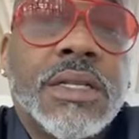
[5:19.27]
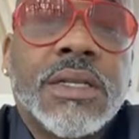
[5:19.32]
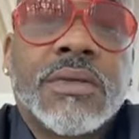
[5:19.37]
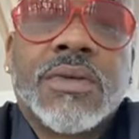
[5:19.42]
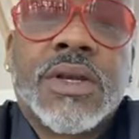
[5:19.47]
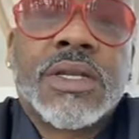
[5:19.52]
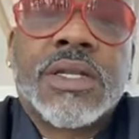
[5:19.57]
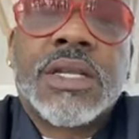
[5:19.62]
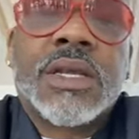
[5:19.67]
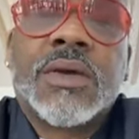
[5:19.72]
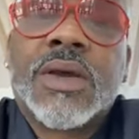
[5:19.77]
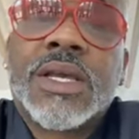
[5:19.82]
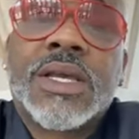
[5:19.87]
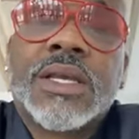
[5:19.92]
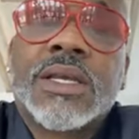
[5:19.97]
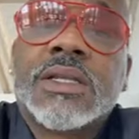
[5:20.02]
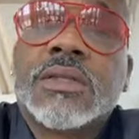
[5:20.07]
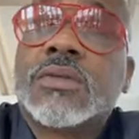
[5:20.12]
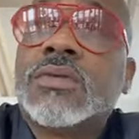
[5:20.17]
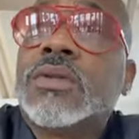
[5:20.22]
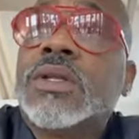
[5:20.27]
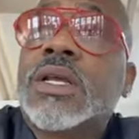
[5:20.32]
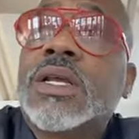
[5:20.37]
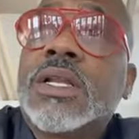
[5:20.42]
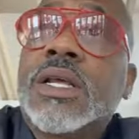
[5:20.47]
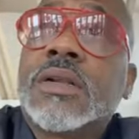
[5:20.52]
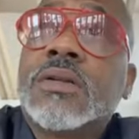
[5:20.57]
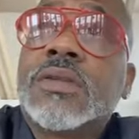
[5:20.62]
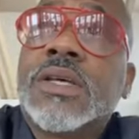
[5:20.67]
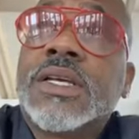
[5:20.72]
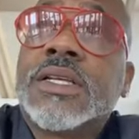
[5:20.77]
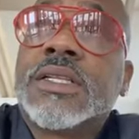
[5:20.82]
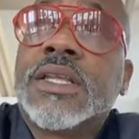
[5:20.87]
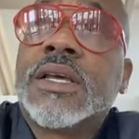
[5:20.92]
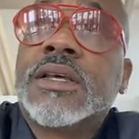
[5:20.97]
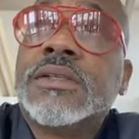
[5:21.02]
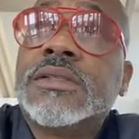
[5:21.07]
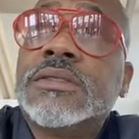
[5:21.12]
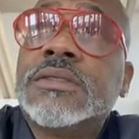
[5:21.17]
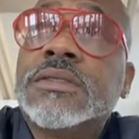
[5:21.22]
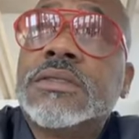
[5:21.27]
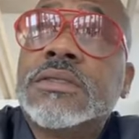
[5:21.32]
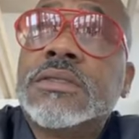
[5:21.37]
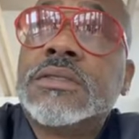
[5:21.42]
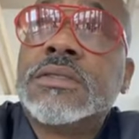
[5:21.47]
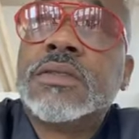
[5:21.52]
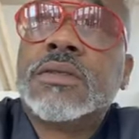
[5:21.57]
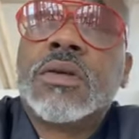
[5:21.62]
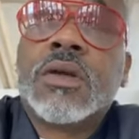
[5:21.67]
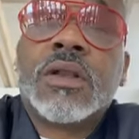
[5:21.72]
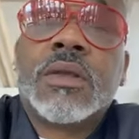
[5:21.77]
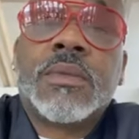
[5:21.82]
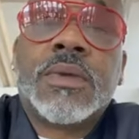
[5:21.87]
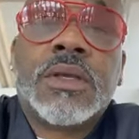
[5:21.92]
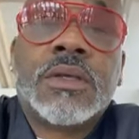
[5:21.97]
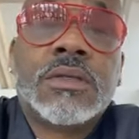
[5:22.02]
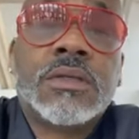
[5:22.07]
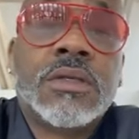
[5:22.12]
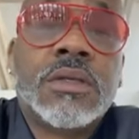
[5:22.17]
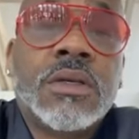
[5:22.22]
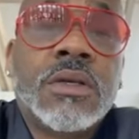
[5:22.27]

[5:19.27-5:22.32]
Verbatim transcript: And right now, I can't do that, and I don't like that. You know what I mean?